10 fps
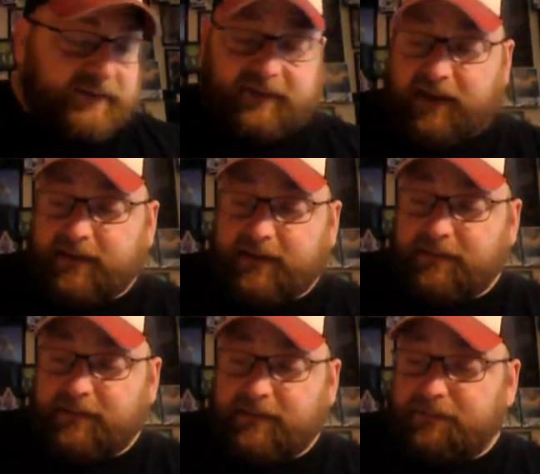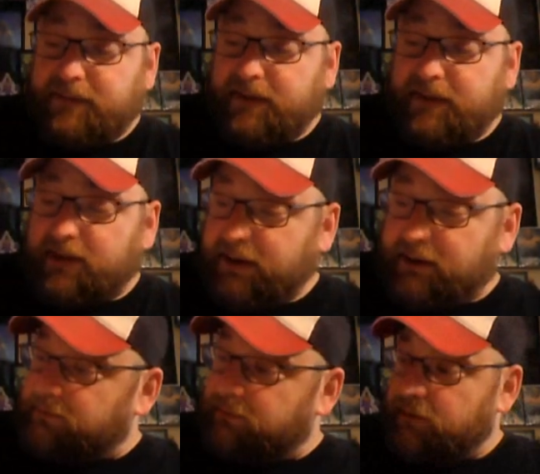Second pick of the week goes
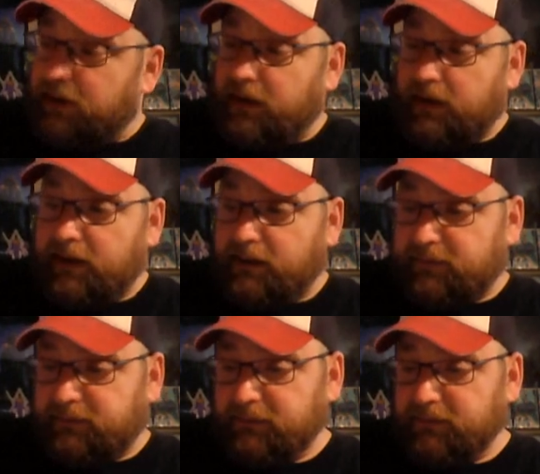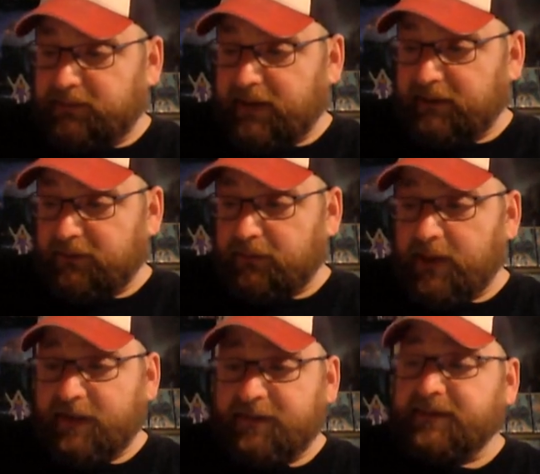to Suicide
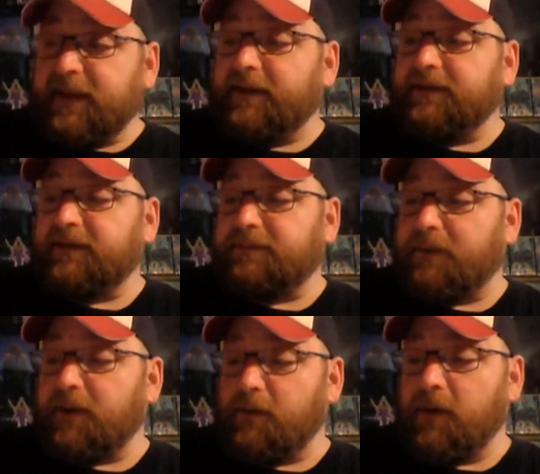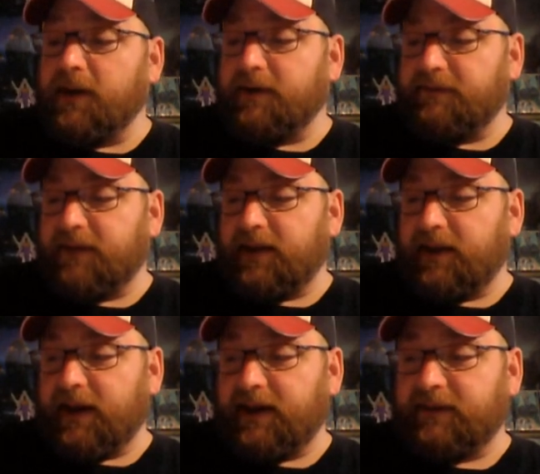Squad. Now, this is part 1 of the
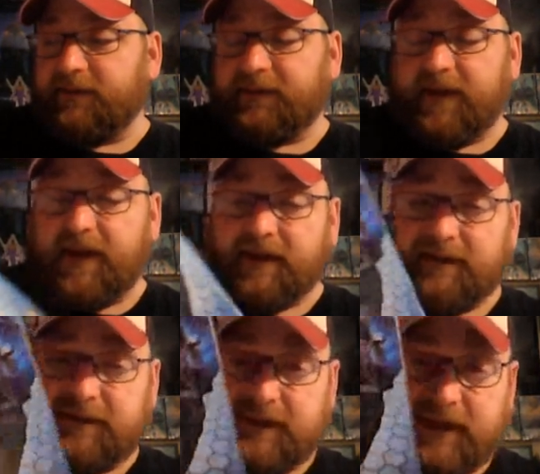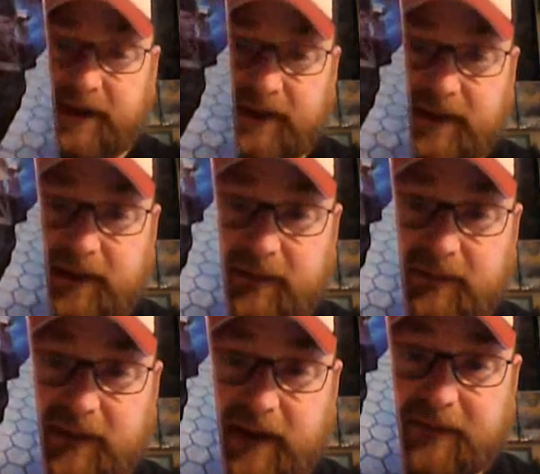Atlantis attacks, and it
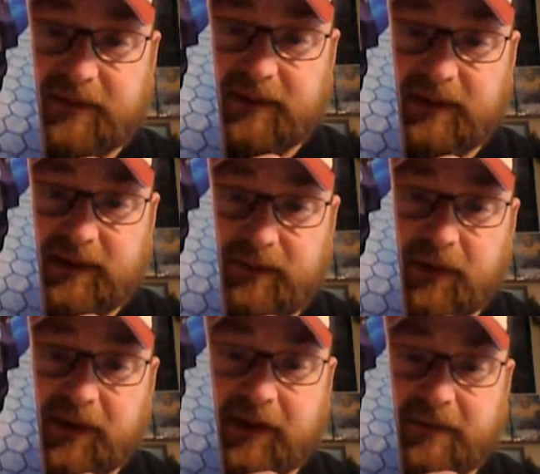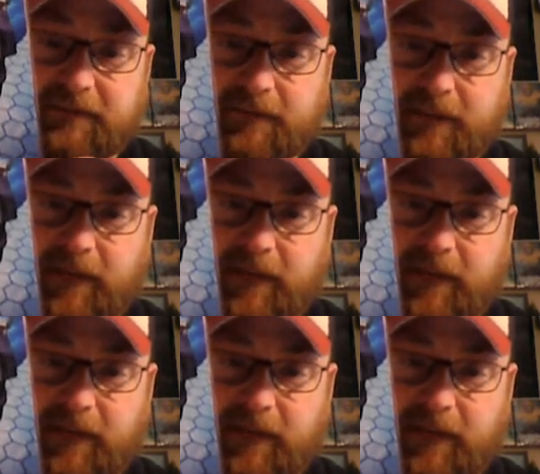was absolutely brilliant.